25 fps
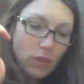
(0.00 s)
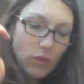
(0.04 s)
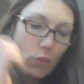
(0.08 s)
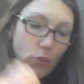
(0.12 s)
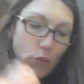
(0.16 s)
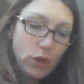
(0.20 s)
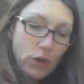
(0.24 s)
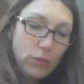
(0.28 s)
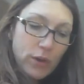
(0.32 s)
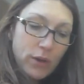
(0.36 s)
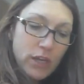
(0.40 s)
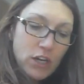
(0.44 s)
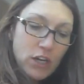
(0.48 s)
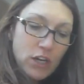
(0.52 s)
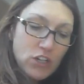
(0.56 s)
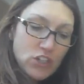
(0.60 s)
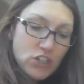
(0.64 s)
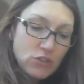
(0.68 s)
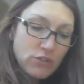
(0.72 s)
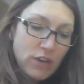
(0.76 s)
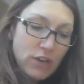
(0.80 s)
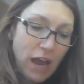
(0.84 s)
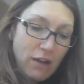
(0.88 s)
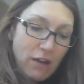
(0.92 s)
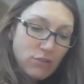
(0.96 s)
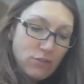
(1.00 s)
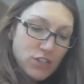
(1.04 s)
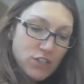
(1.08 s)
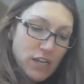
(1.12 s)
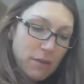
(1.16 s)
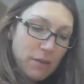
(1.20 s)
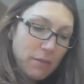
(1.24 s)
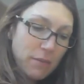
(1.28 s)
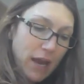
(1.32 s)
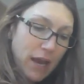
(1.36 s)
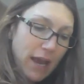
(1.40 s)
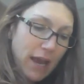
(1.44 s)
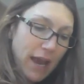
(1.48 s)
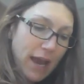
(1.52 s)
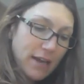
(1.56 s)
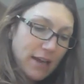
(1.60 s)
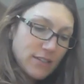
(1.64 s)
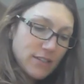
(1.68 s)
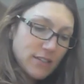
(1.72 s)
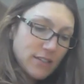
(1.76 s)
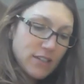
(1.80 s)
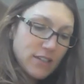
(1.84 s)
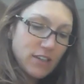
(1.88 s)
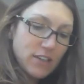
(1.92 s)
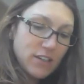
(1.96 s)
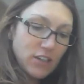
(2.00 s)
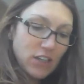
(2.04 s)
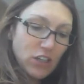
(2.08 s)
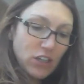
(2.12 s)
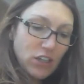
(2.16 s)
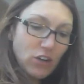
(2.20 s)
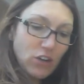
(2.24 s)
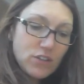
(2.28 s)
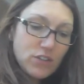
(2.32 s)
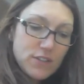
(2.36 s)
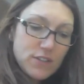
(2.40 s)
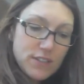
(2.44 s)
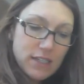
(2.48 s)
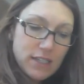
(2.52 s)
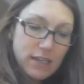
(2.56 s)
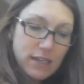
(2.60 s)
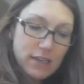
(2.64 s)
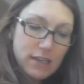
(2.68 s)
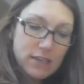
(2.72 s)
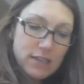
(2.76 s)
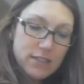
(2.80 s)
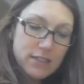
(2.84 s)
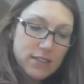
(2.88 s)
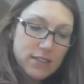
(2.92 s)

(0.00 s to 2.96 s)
"What are we going to do now, Jem?" I asked. "You'll see," he